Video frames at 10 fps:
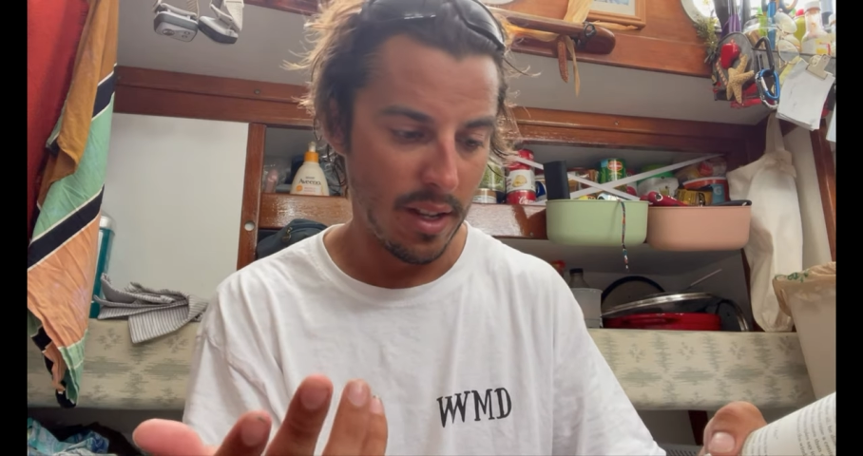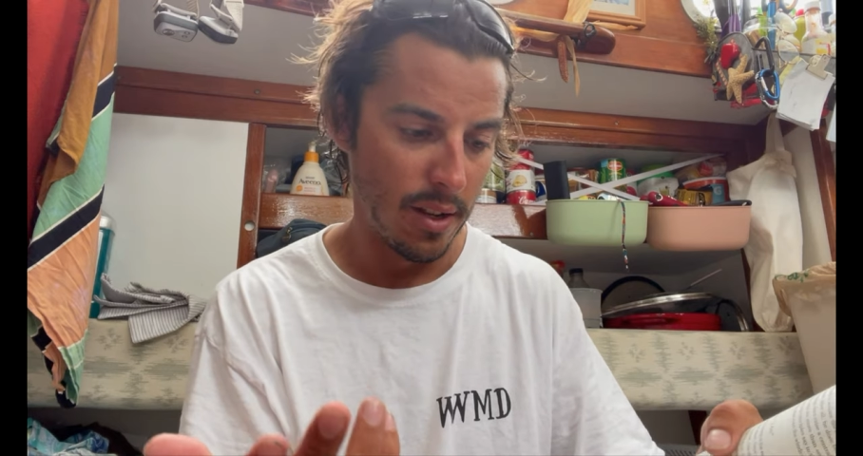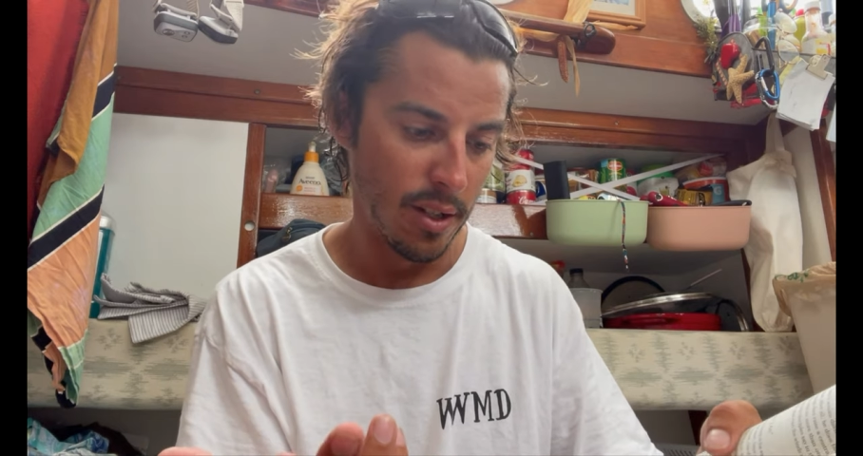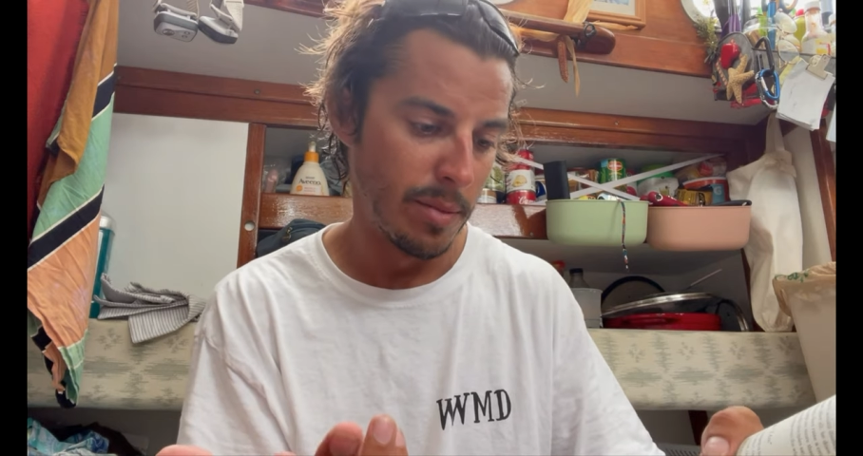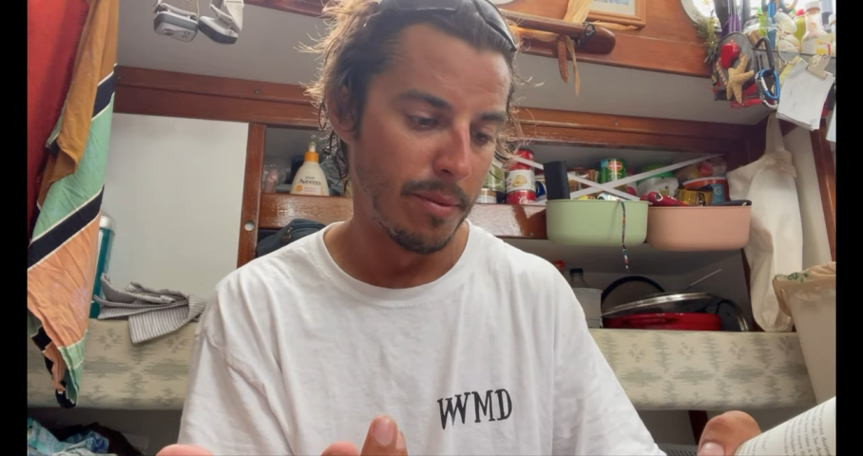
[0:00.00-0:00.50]

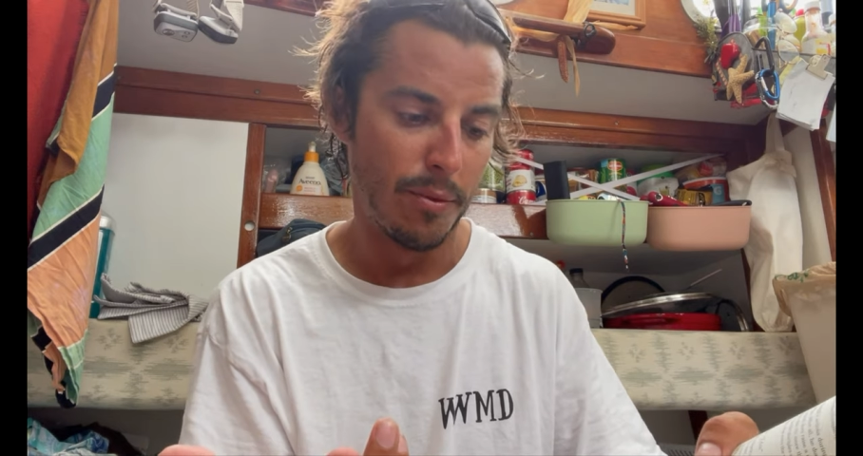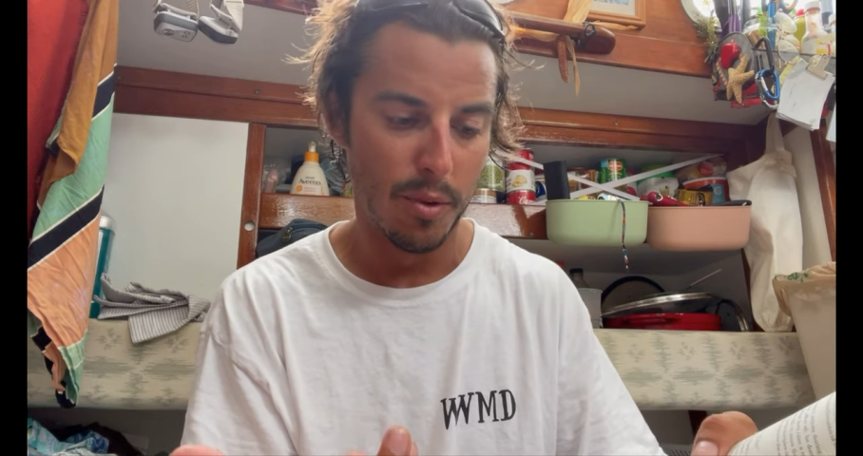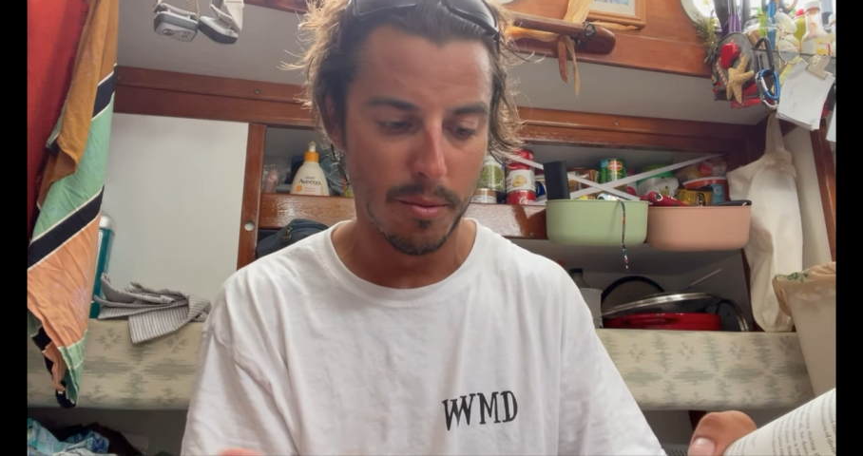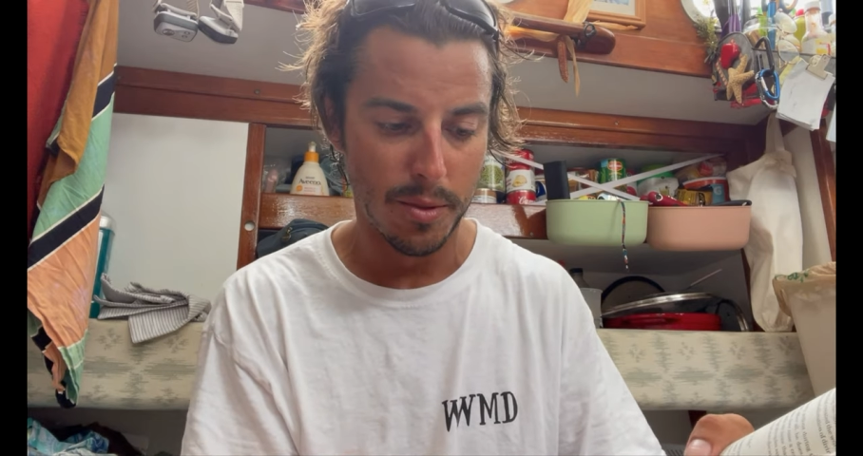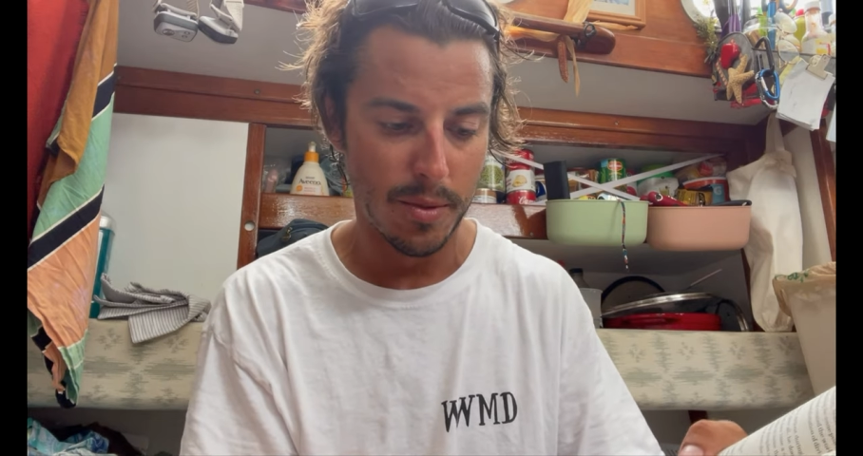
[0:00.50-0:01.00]
years before
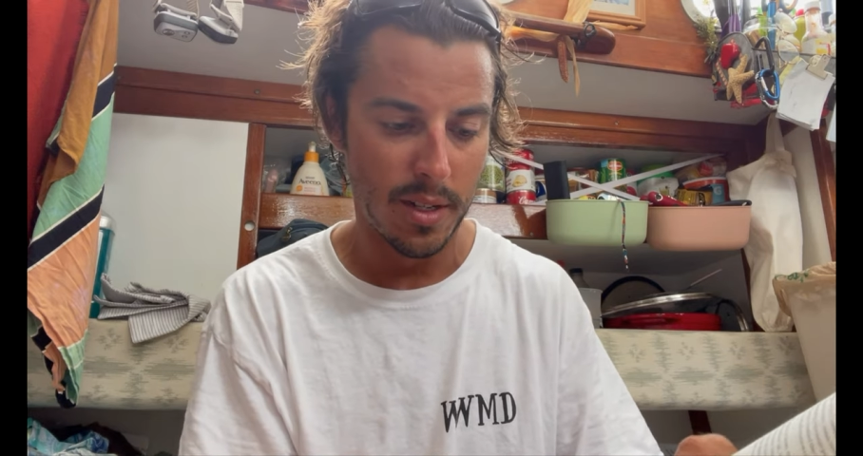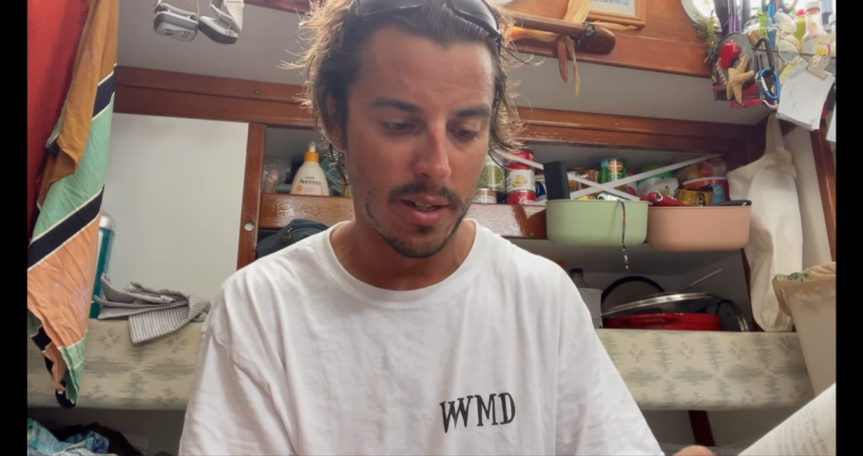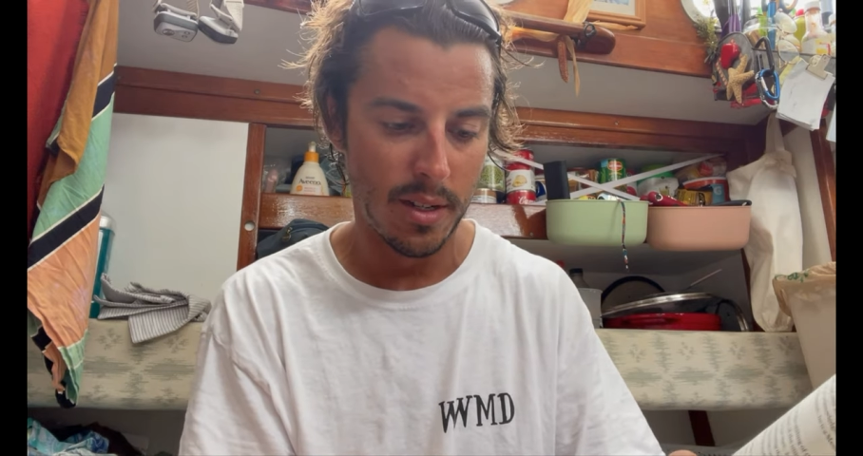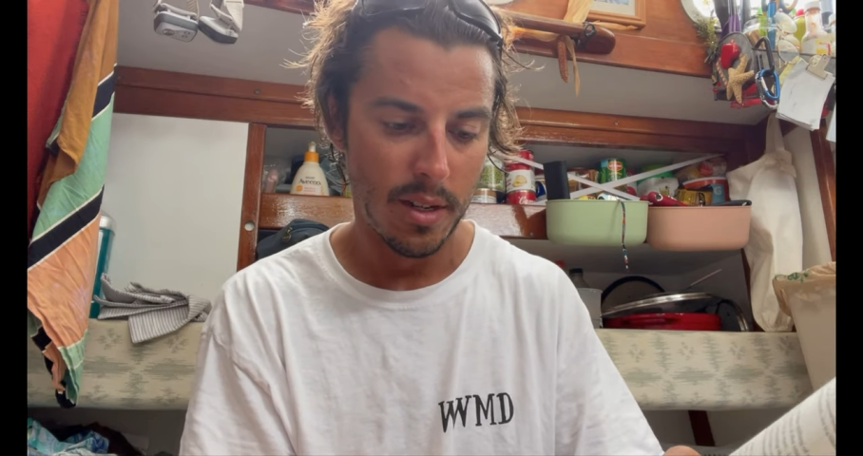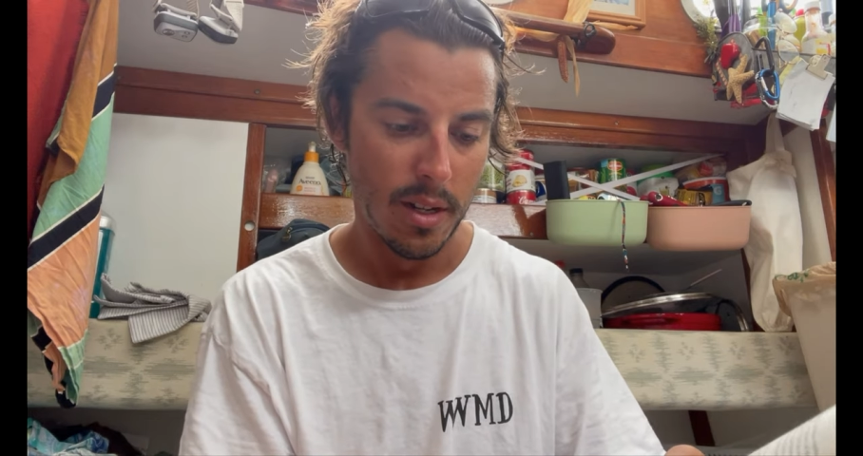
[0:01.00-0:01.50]
it was
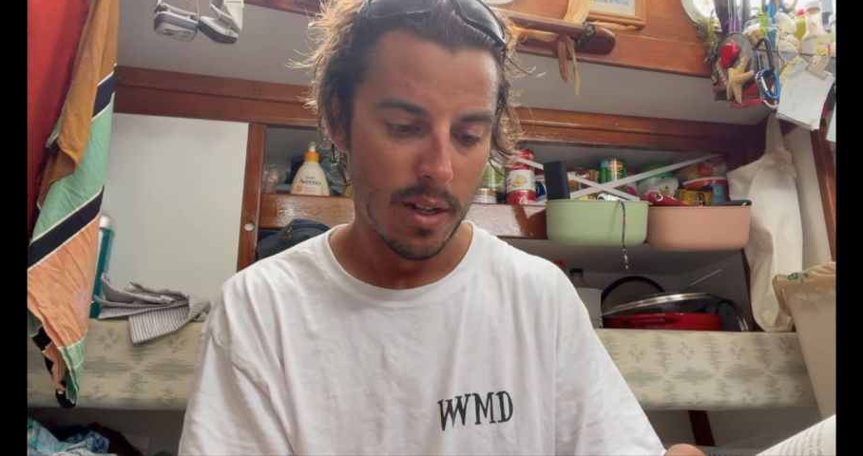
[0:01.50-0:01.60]
written.